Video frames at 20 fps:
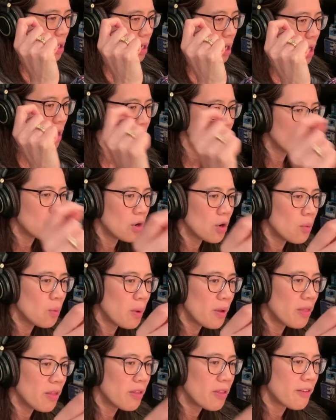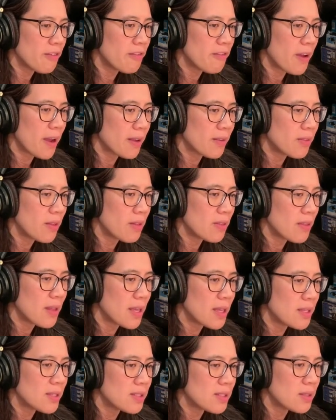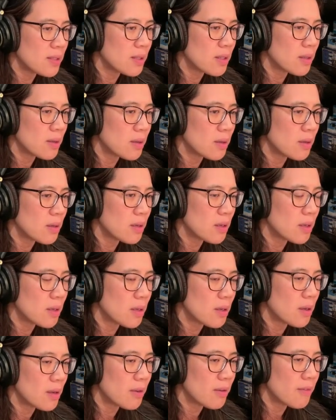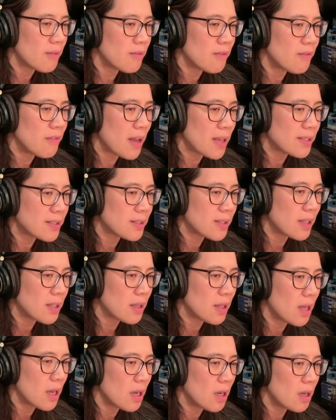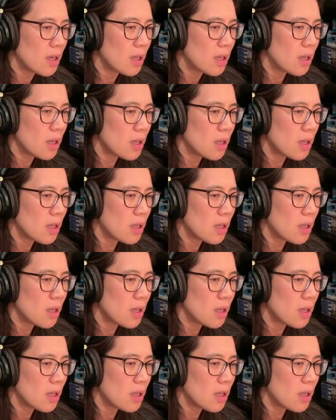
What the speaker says: don't know whether the fact that there's vascular